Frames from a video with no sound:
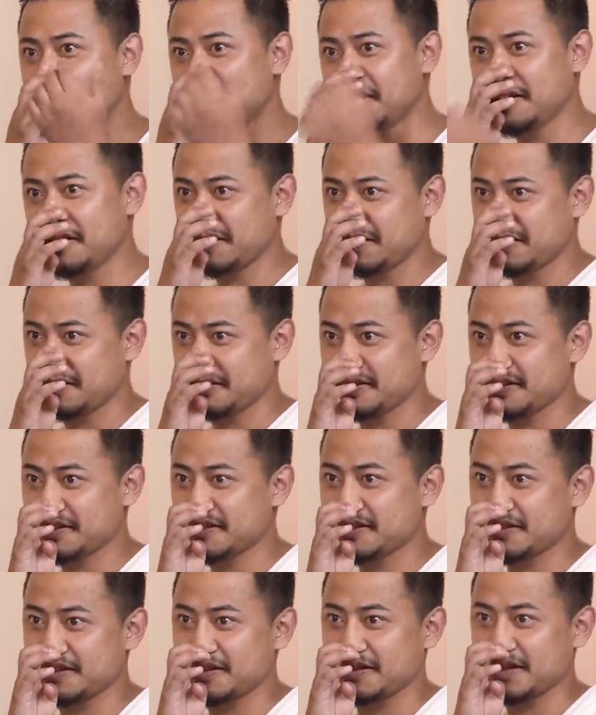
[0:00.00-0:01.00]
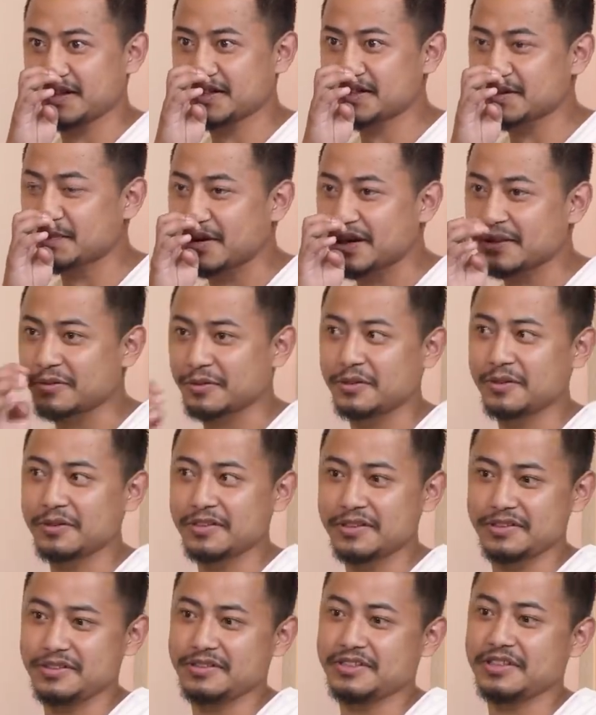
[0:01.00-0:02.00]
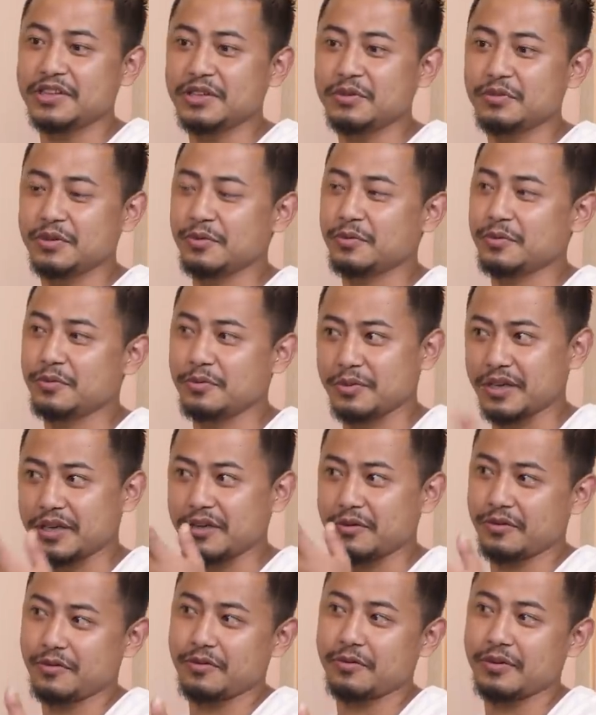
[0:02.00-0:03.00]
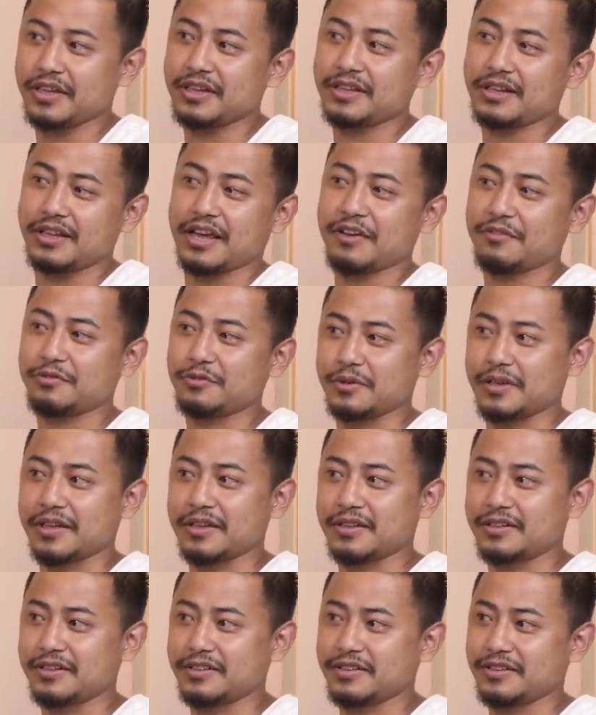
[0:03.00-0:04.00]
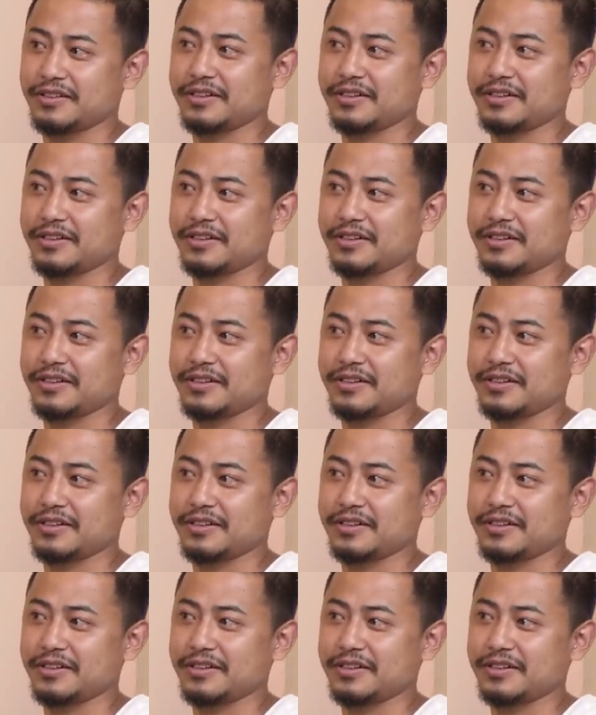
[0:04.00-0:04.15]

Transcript: just, just last month really Jini we went live together